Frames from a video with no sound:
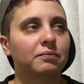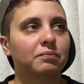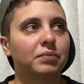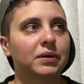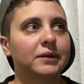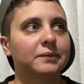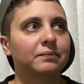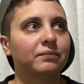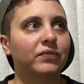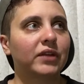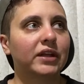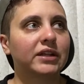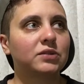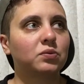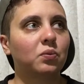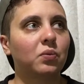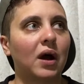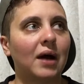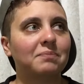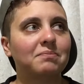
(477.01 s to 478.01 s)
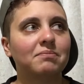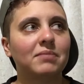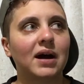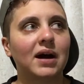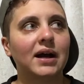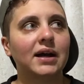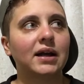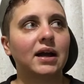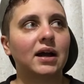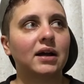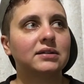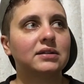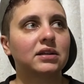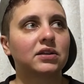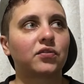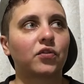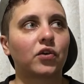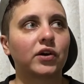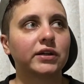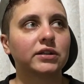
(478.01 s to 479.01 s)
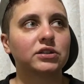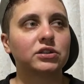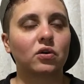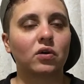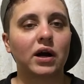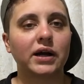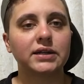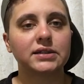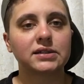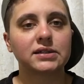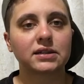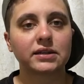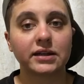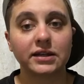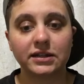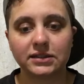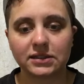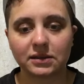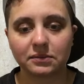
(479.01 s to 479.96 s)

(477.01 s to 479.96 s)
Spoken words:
But it's, my dysphoria is so isolated